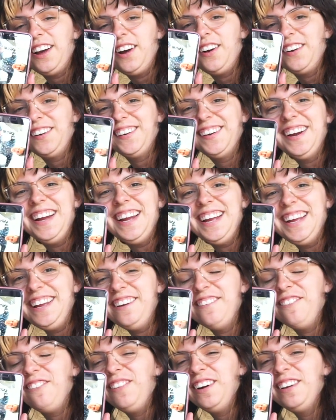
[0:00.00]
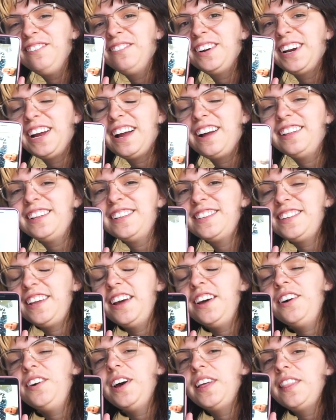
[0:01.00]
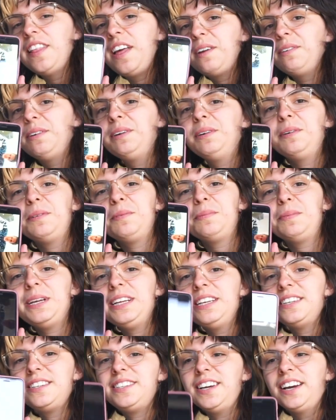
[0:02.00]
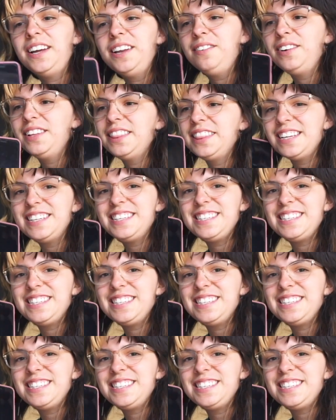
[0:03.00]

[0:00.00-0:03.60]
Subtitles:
All right, 1 more outlet to go, and then we will be done with this